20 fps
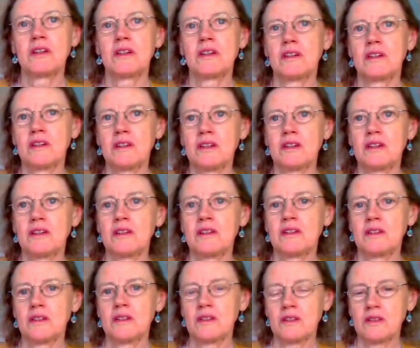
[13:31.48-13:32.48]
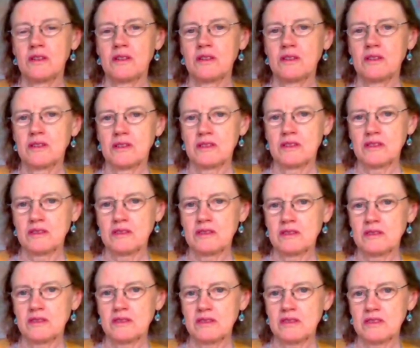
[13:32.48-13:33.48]

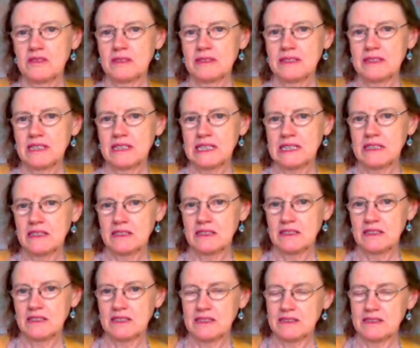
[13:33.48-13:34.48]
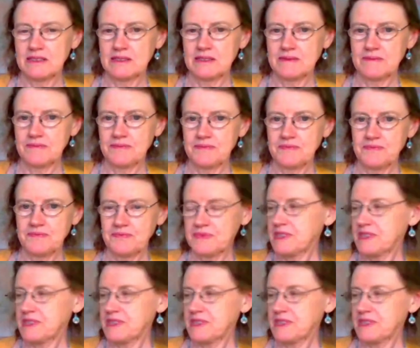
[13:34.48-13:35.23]
[no speech]